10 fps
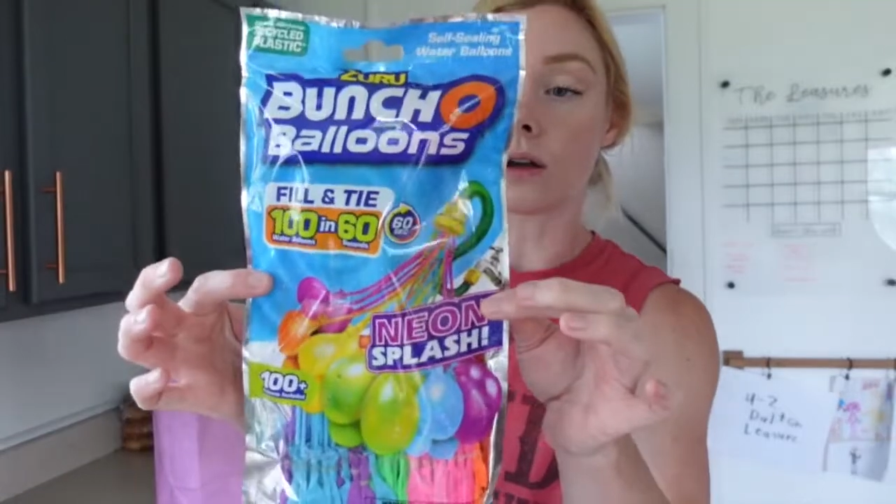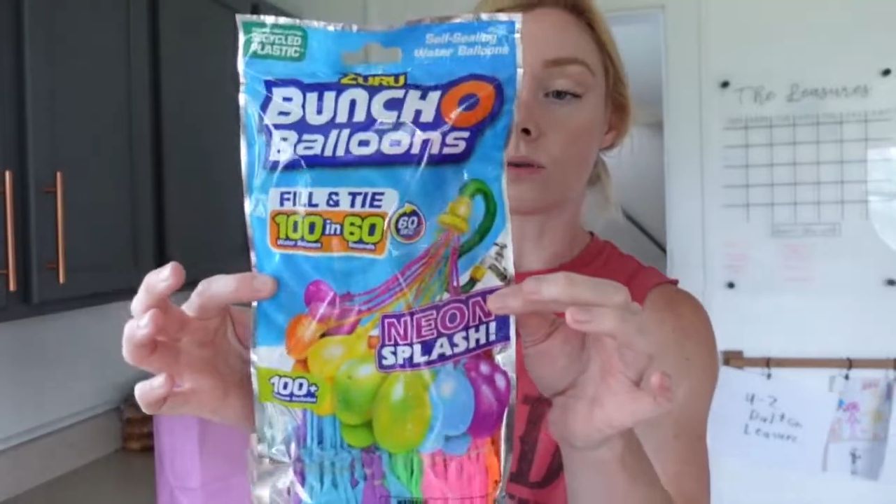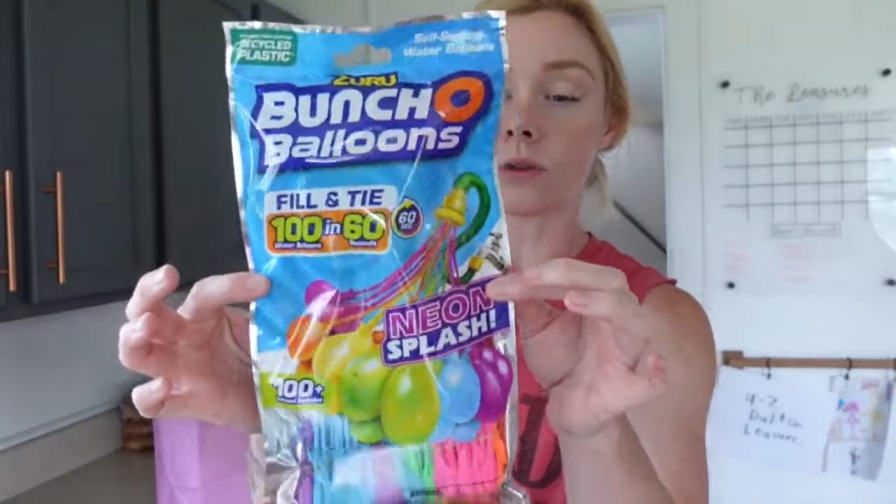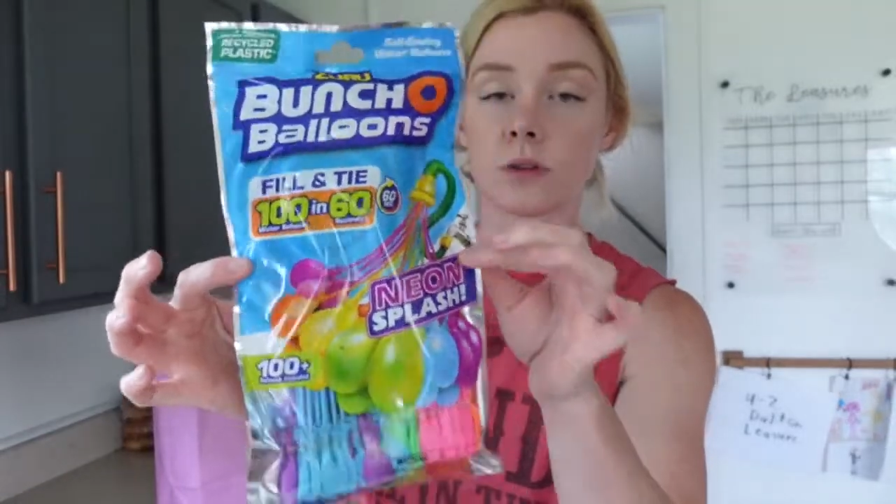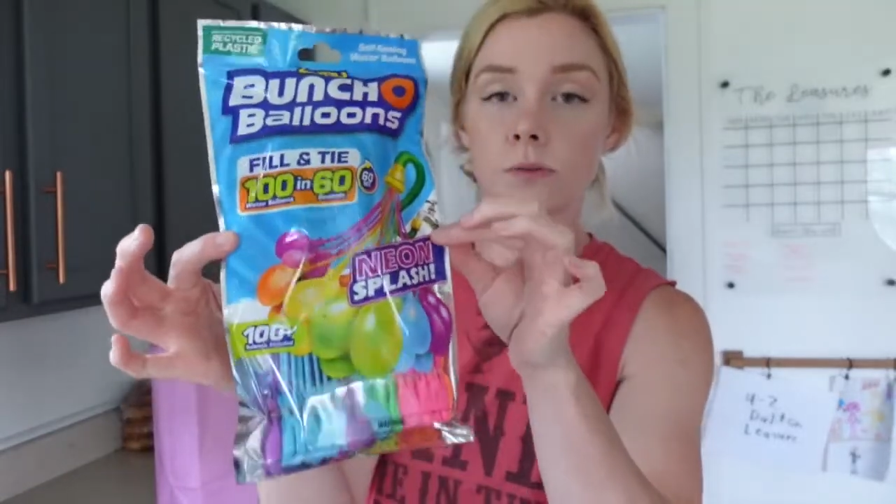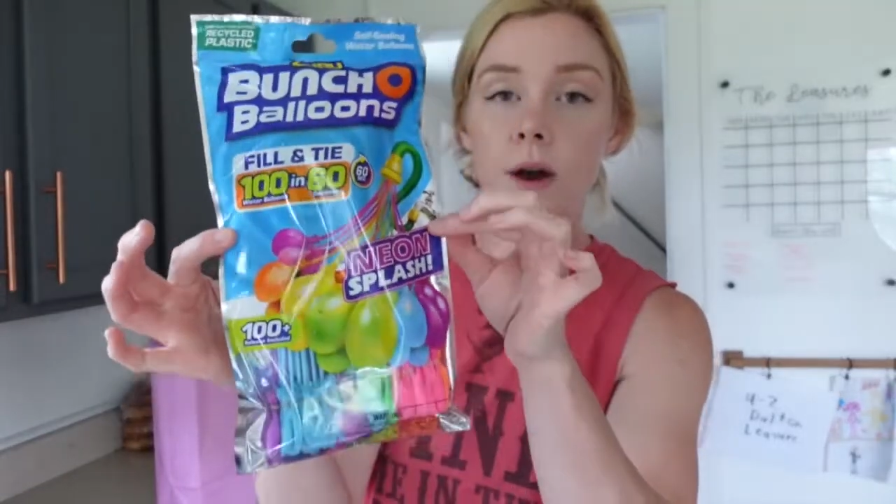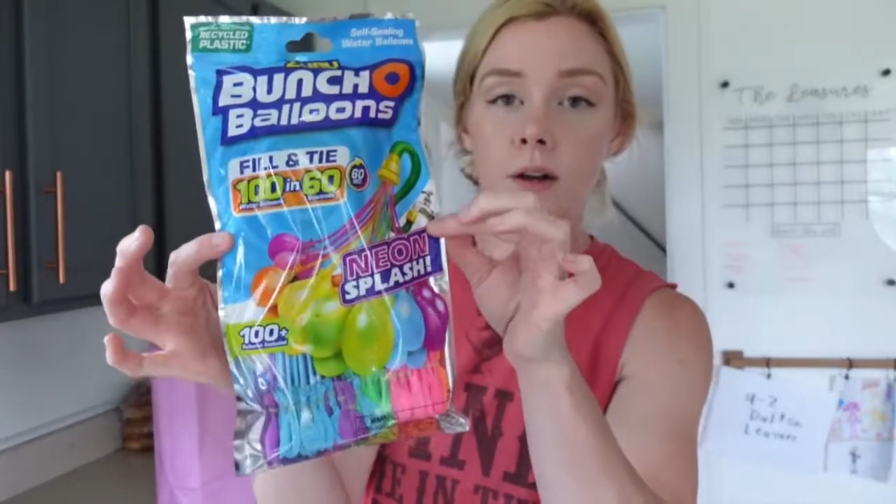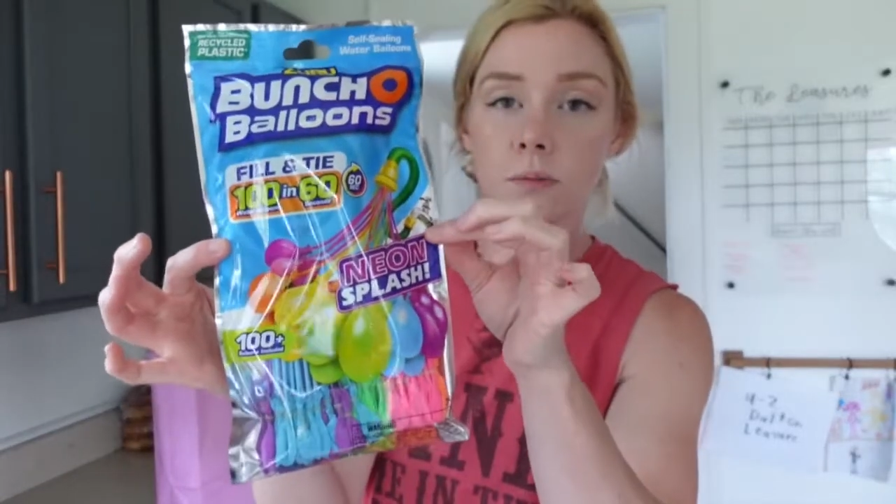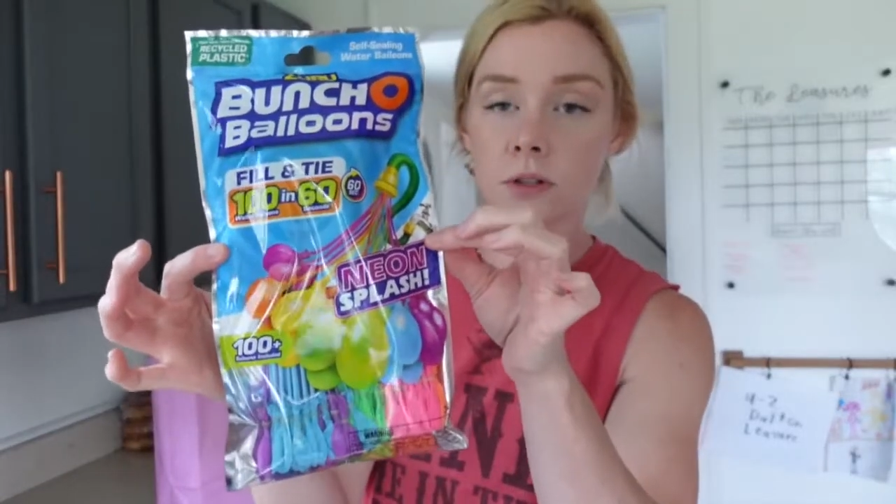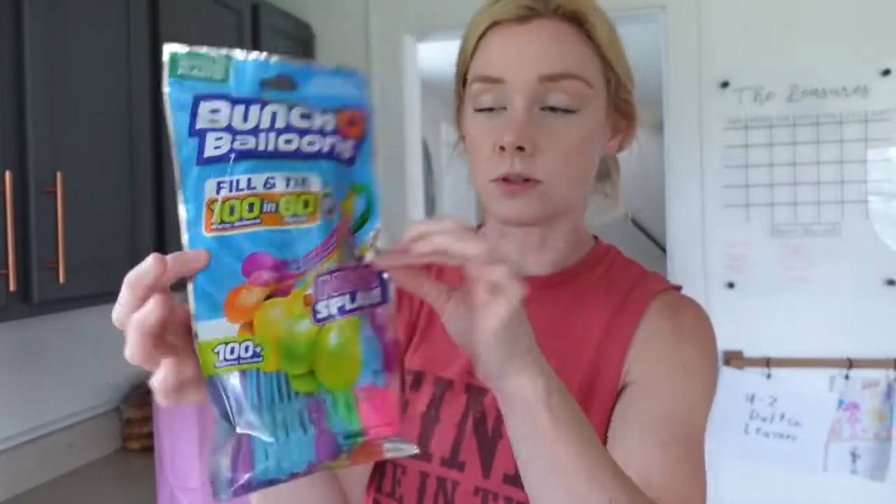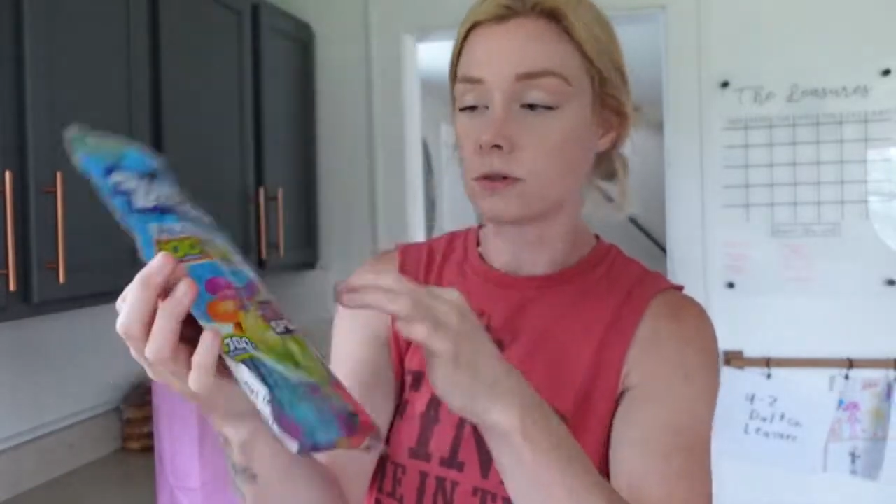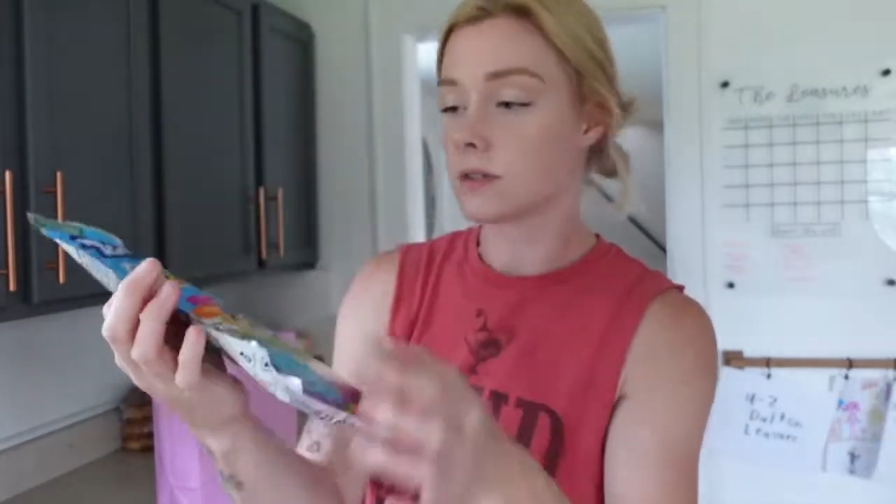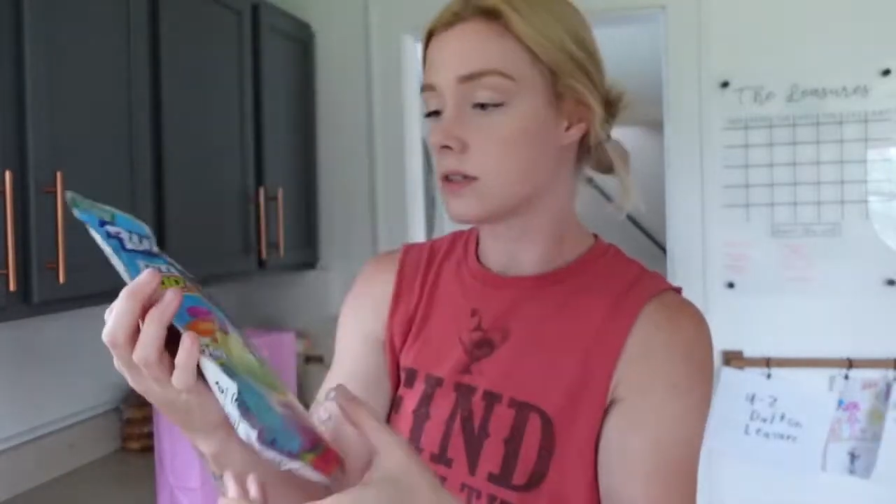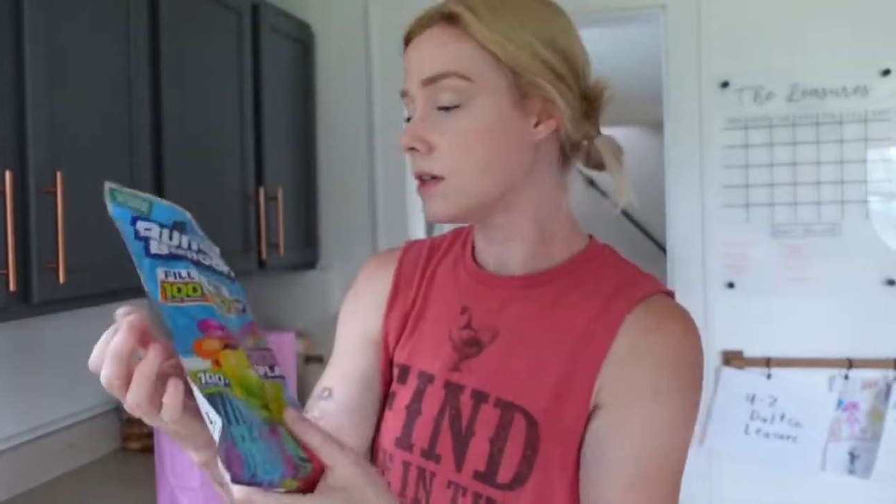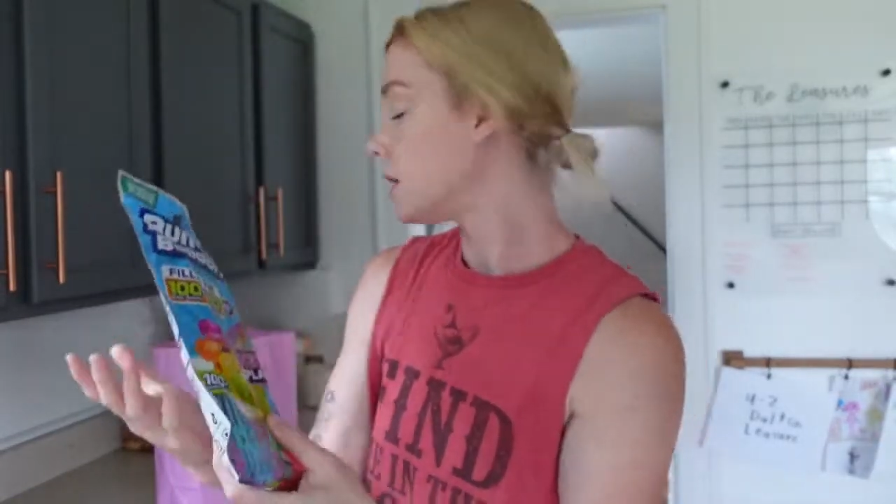with those water balloons.